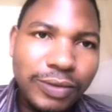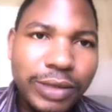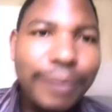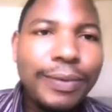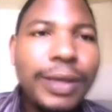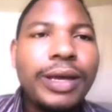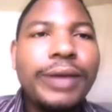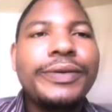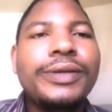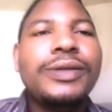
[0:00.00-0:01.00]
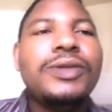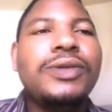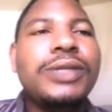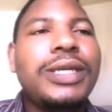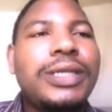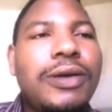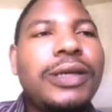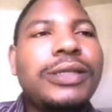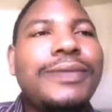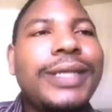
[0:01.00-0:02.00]
appear. So that is our
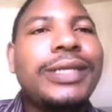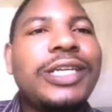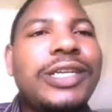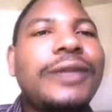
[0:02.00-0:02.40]
expectation.